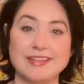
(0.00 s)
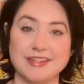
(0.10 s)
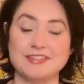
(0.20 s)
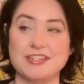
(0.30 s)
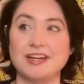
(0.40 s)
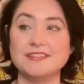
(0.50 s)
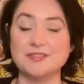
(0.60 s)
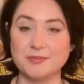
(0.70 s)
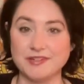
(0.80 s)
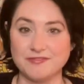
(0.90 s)
like she has
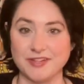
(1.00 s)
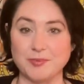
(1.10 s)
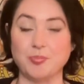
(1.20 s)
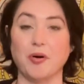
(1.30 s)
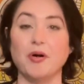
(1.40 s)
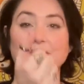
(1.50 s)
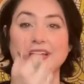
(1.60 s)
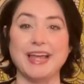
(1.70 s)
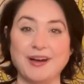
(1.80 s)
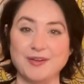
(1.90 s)
this way of like
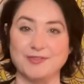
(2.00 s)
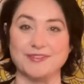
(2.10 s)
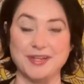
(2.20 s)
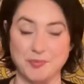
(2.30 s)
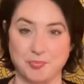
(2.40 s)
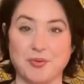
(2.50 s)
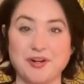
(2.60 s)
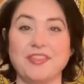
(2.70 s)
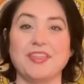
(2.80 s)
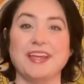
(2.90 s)
pulling out of like
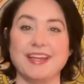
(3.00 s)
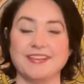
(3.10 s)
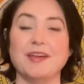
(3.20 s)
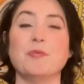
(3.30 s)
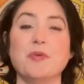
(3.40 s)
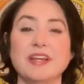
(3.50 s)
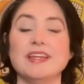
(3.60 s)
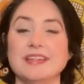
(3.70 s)
birthing like what it